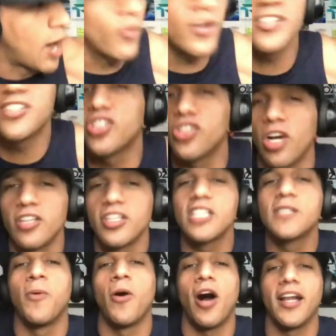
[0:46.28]
want to start
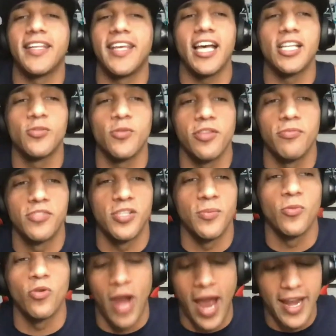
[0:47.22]
this podcast with
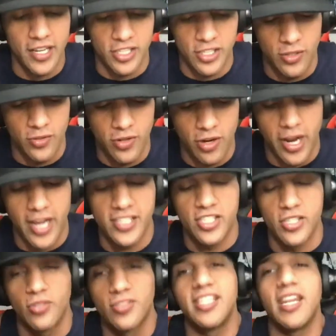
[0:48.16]
some gratitude. All right.
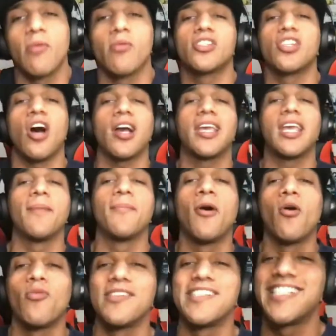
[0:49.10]
So today we're talking
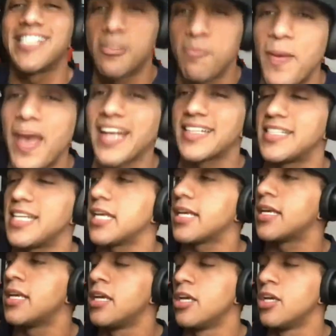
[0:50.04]
about
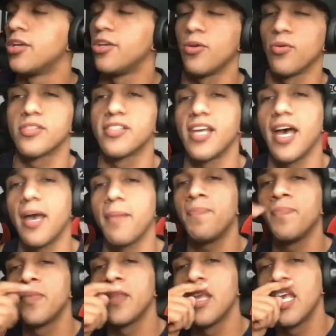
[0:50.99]
respecting your
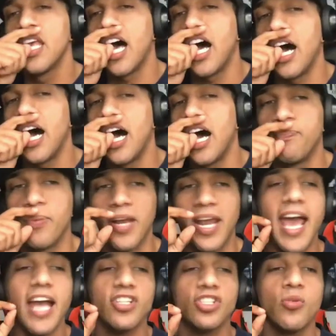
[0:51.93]
time. But
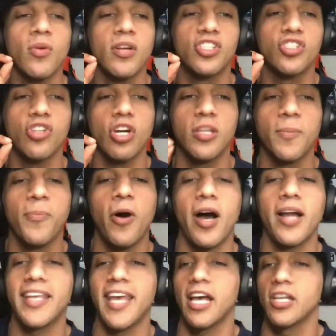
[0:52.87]
I actually want to start the
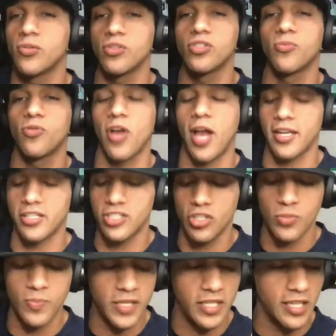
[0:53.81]
podcast with some
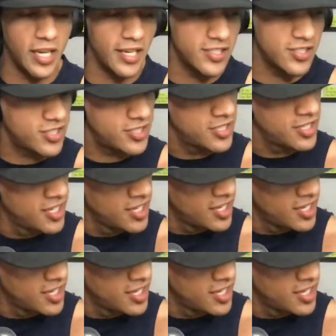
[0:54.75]
gratitude because